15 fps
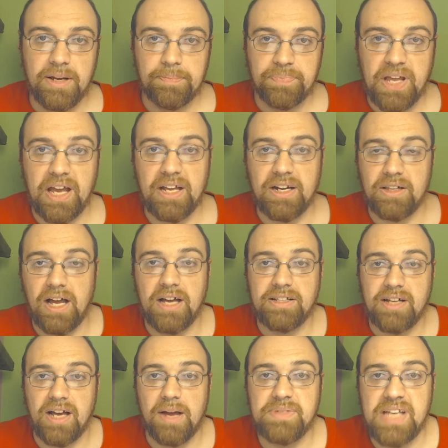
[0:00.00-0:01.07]
And a lot of
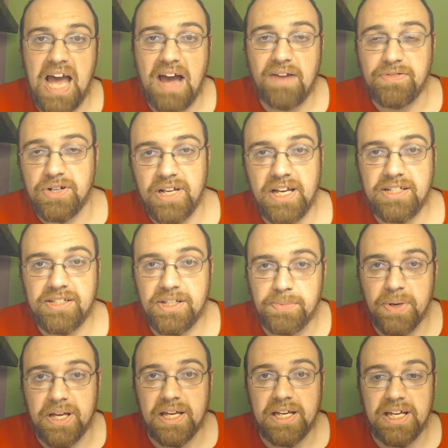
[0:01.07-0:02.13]
times the aftertaste is what
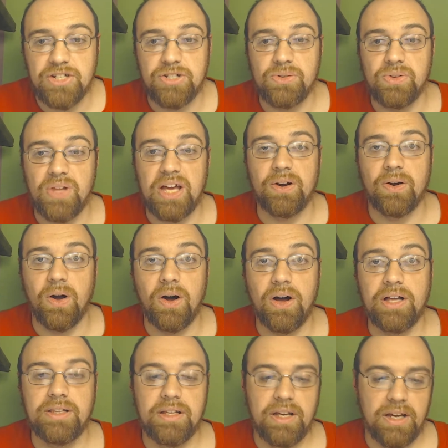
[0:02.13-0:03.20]
can get you later
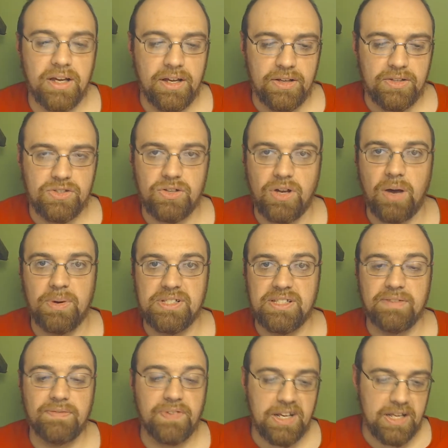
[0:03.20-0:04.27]
on. So I wasn't a
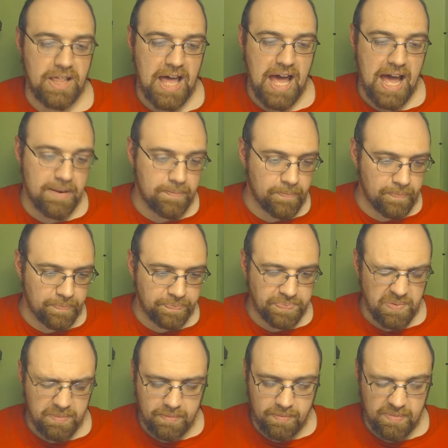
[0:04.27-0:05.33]
fan of that.
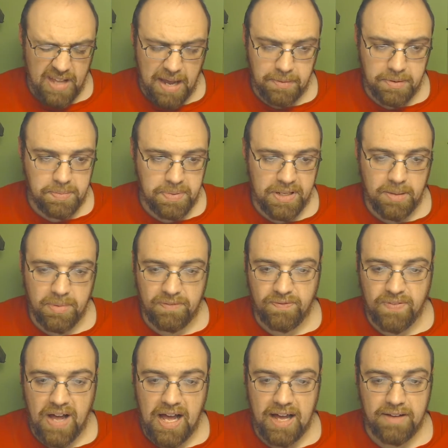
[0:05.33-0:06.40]
That would be number
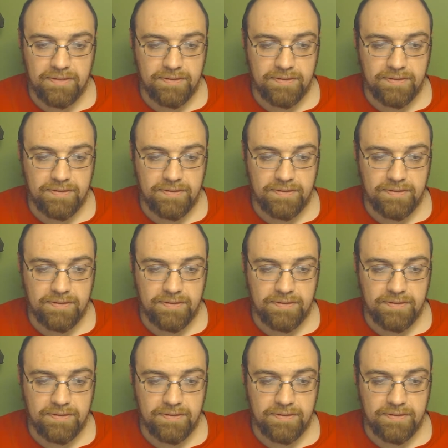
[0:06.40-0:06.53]
5.